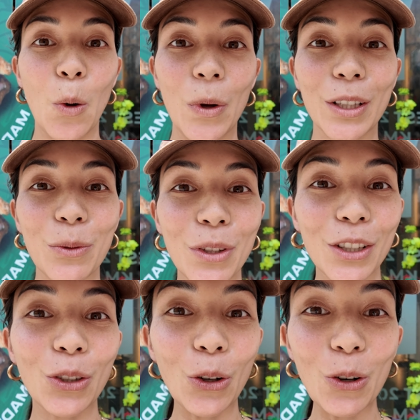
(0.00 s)
Welcome to
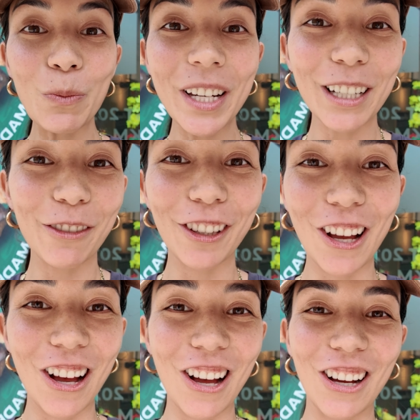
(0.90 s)
the Taormina
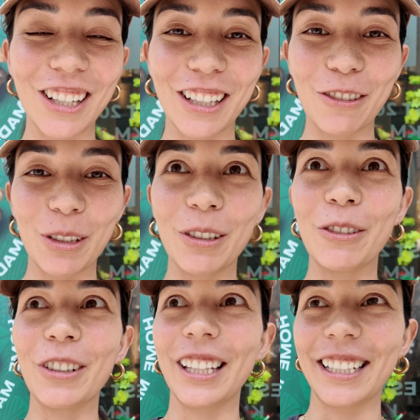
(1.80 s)
vlog.
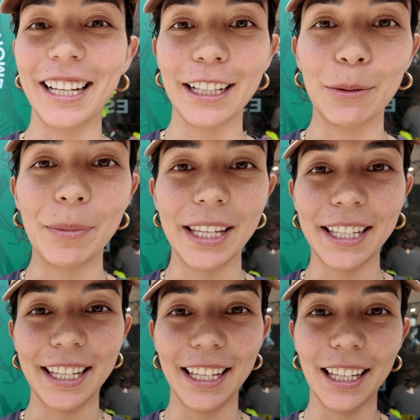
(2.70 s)
We're really excited to be
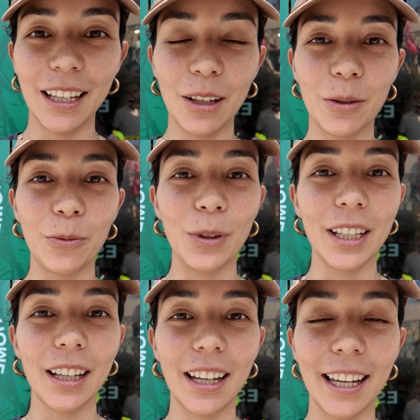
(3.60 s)
here.
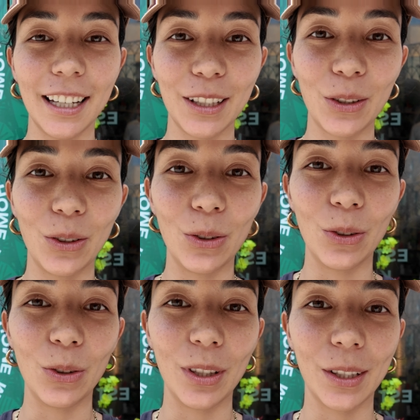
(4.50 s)
We are heading
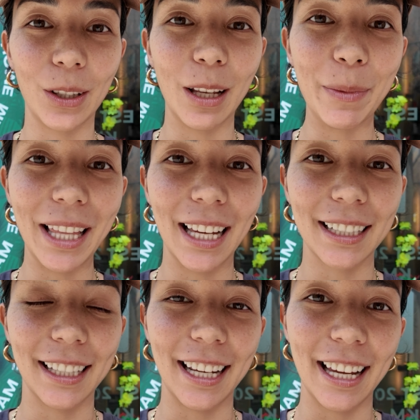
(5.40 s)
to Isola Bella
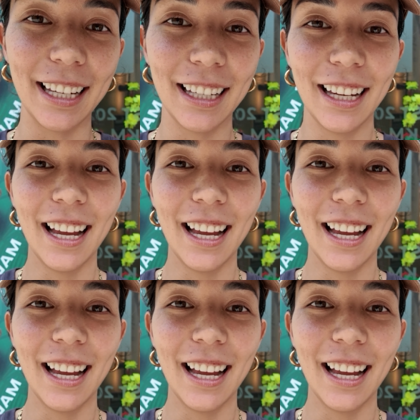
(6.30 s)
today